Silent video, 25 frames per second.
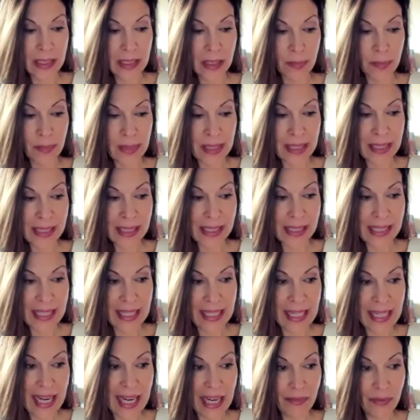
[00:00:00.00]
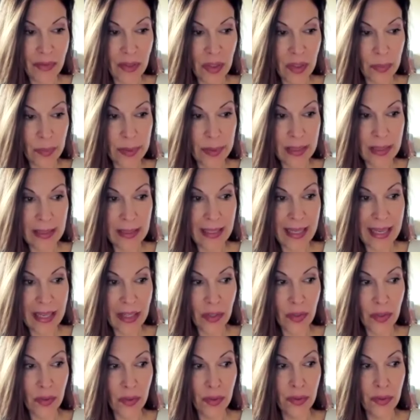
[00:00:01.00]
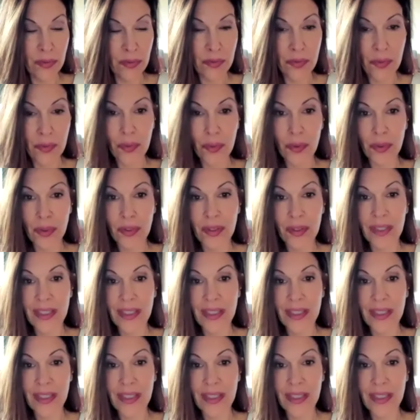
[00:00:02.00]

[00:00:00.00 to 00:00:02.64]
some things that have to be anchored for